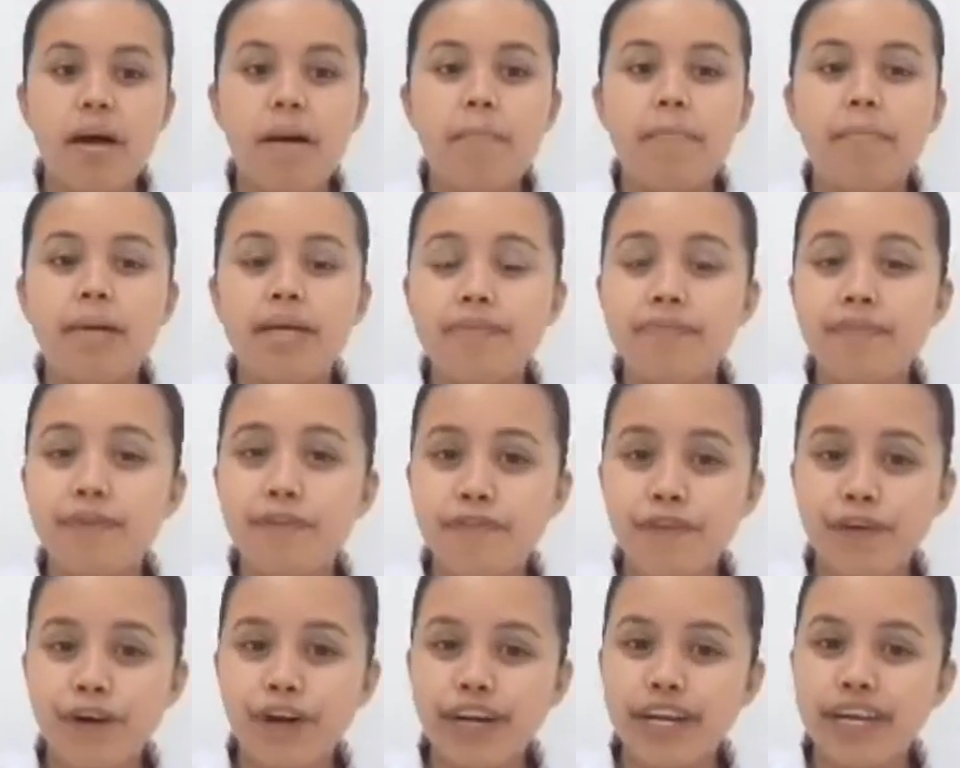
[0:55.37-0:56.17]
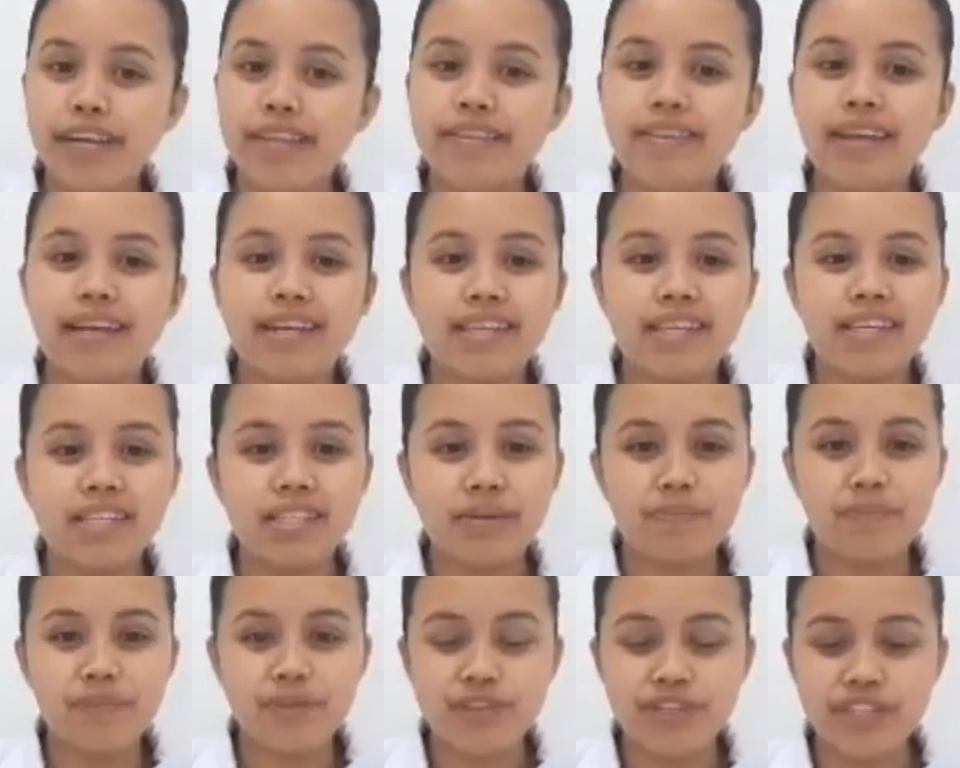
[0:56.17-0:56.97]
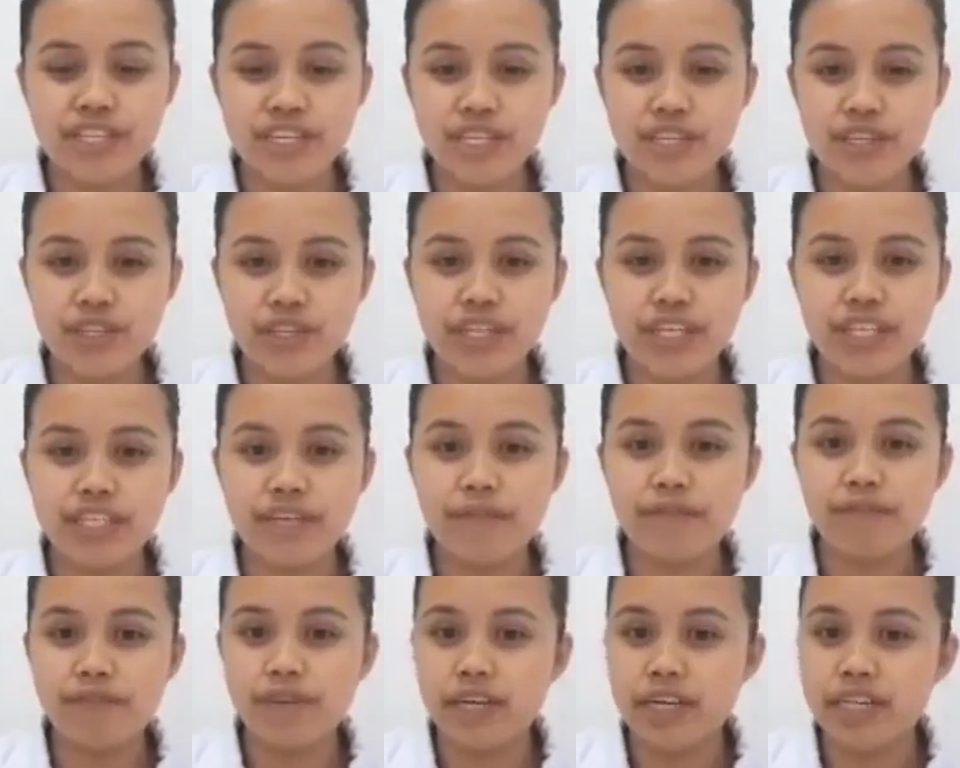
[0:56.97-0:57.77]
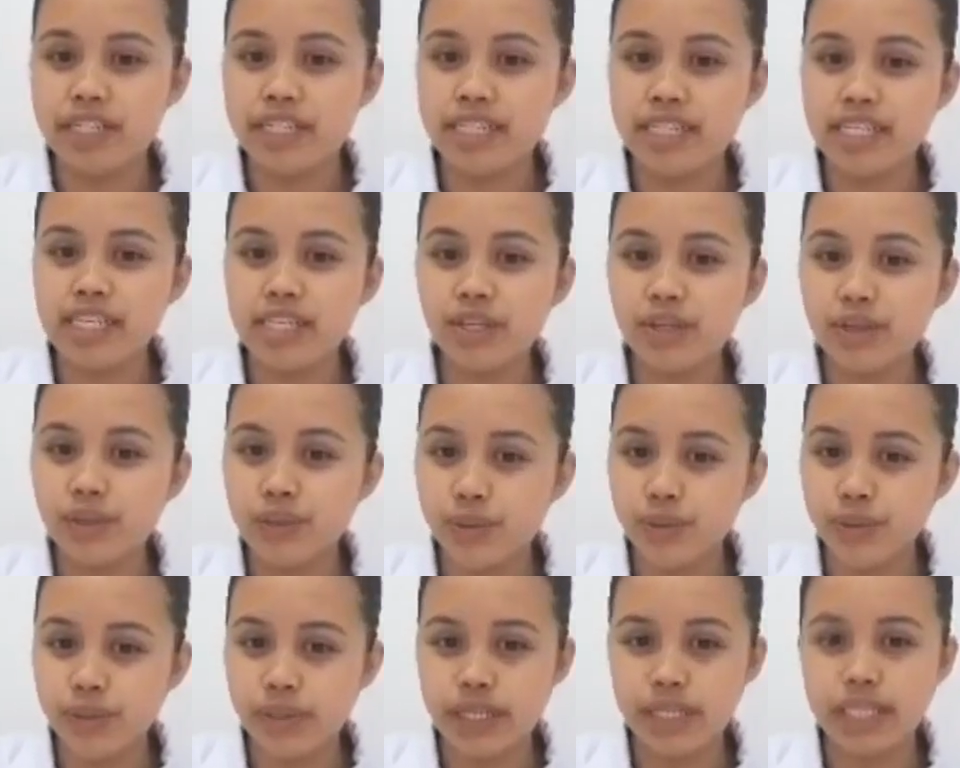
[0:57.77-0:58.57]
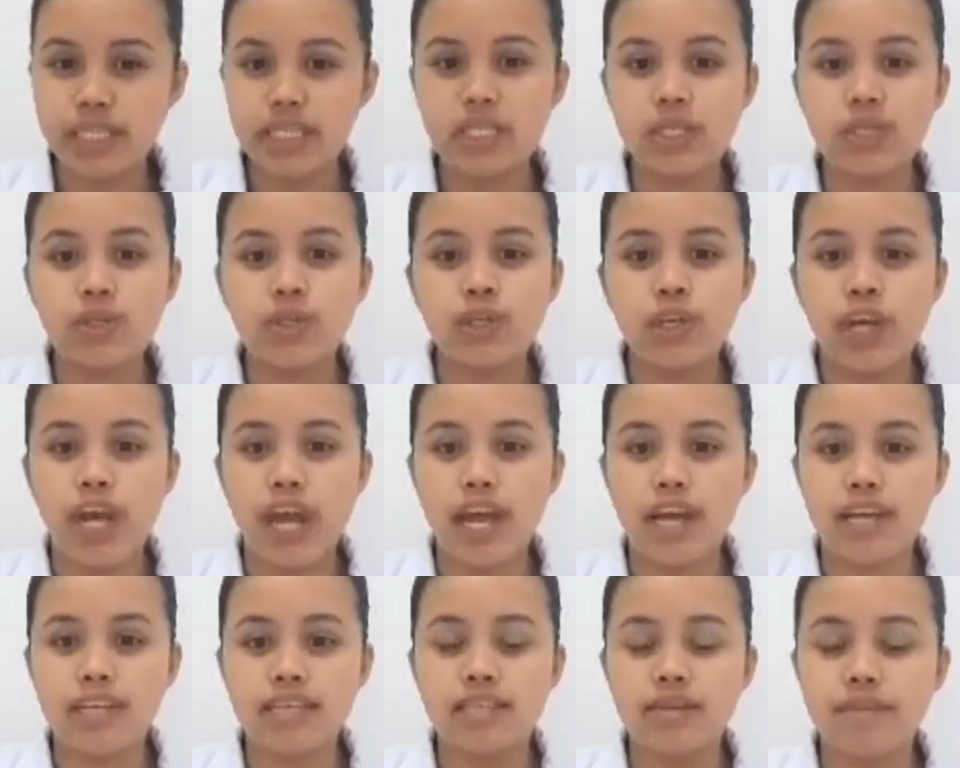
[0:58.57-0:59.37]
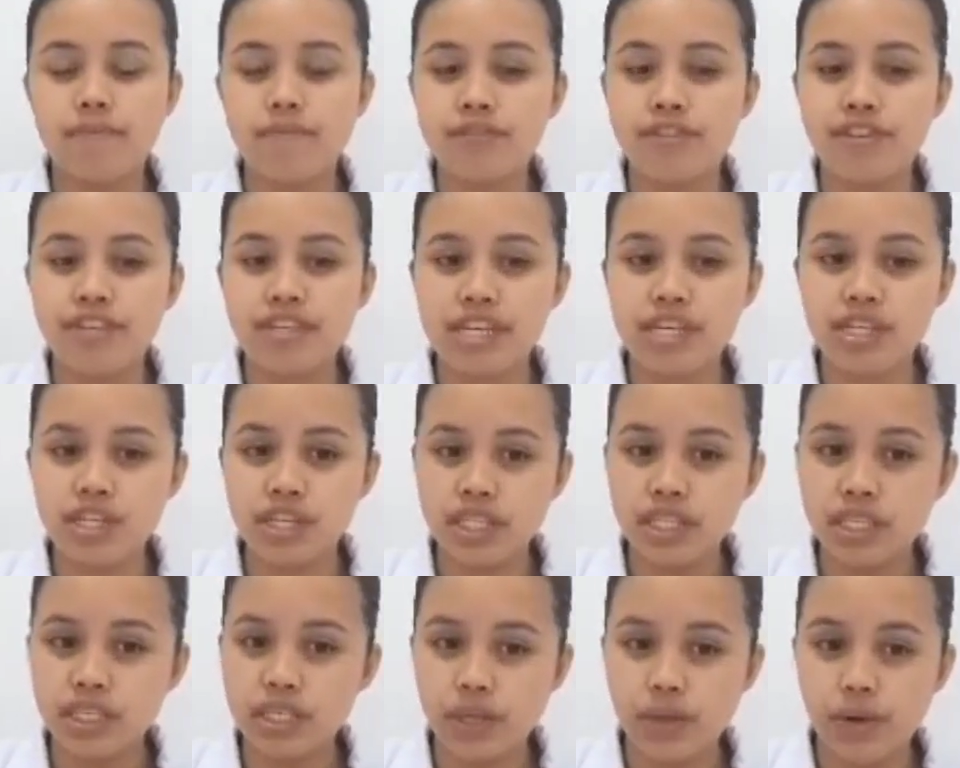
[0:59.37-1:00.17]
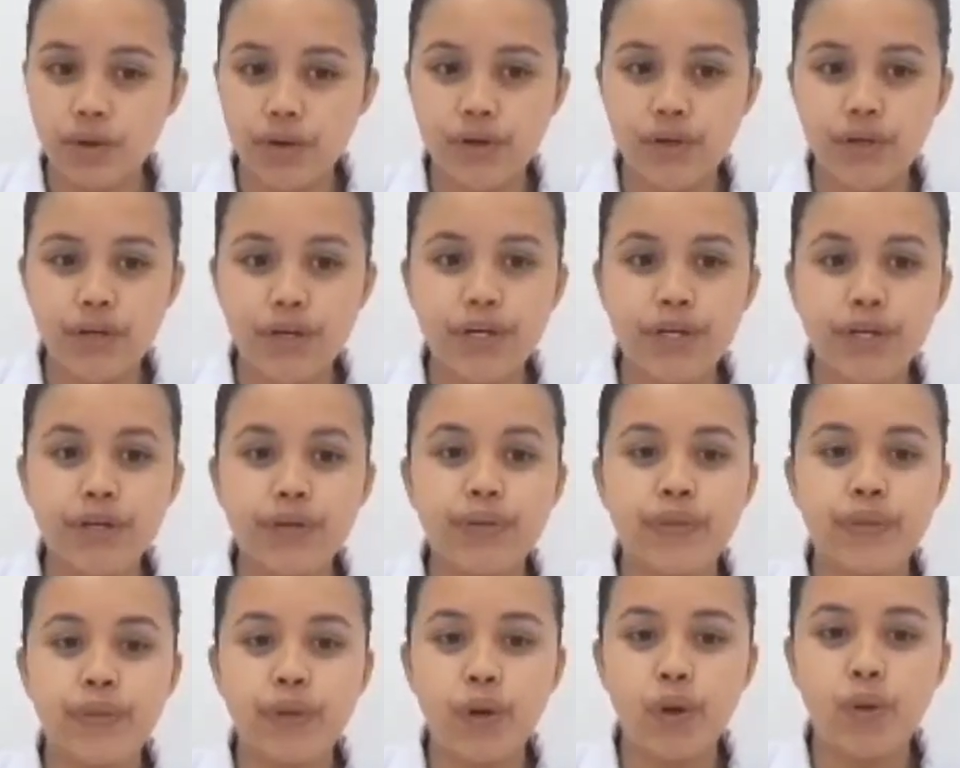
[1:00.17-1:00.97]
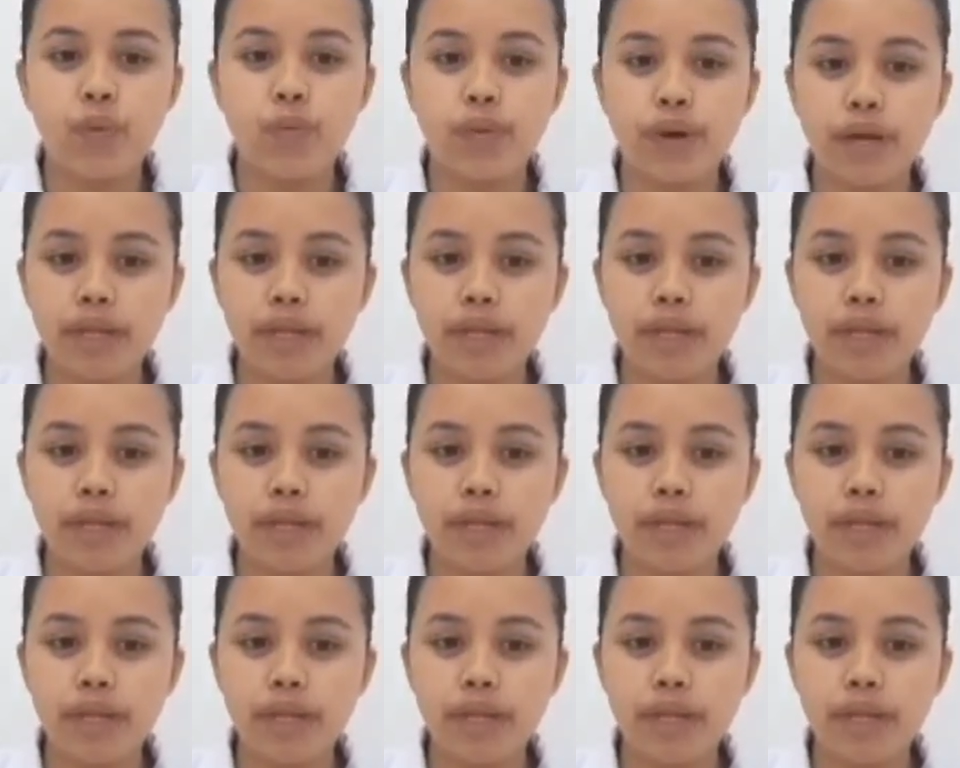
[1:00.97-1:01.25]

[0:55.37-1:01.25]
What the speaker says: But before conducting the procedure, the first thing to do is to check the physician's order to know what